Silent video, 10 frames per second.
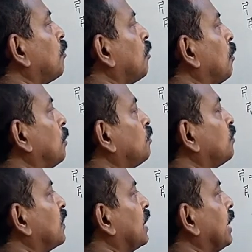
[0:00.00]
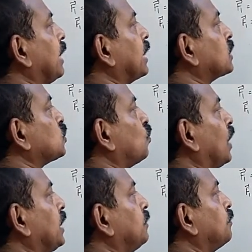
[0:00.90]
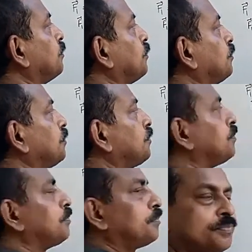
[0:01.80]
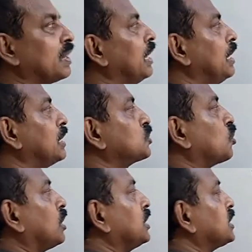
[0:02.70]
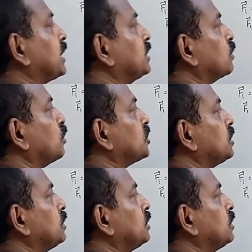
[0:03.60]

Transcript: XY. Let's call this as equation 1.